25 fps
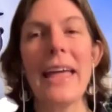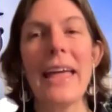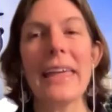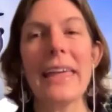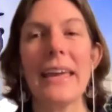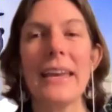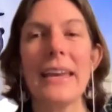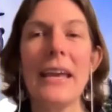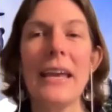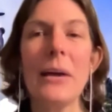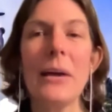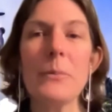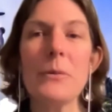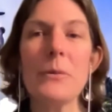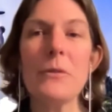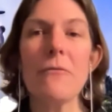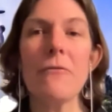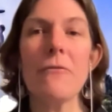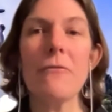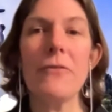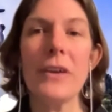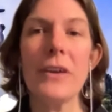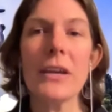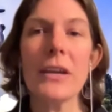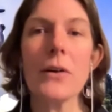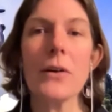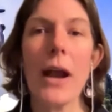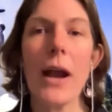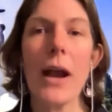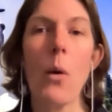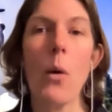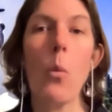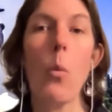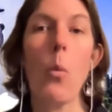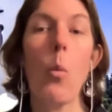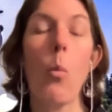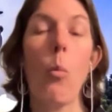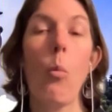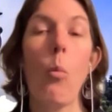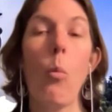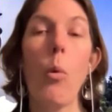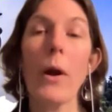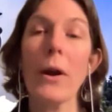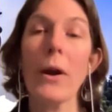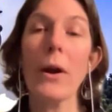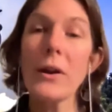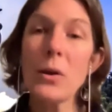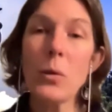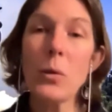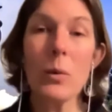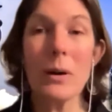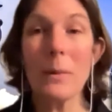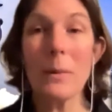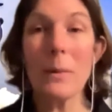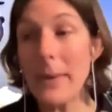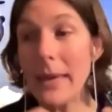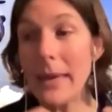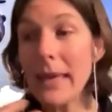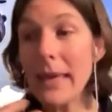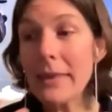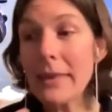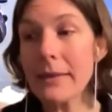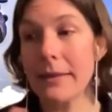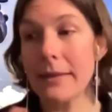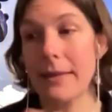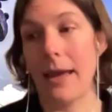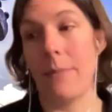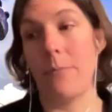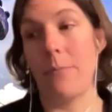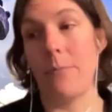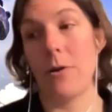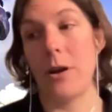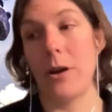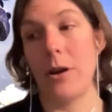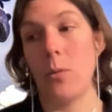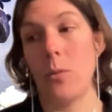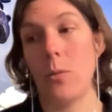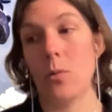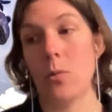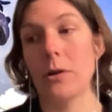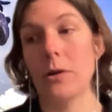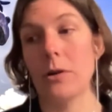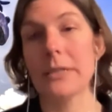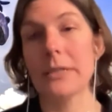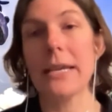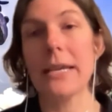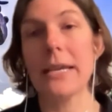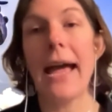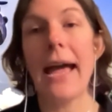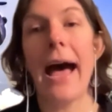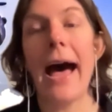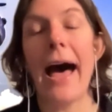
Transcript: can help you figure out where you want to be in the library world.